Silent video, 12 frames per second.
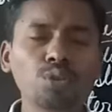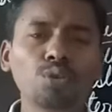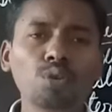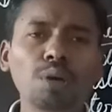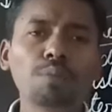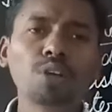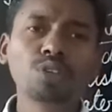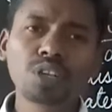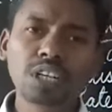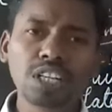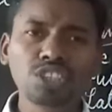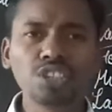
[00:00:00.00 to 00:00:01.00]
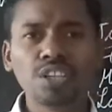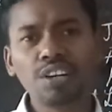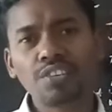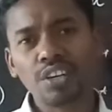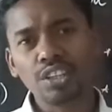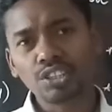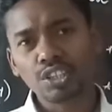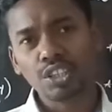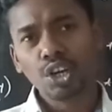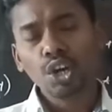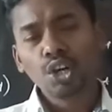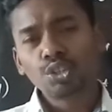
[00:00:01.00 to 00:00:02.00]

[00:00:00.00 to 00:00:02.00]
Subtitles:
to know about the culture and tradition.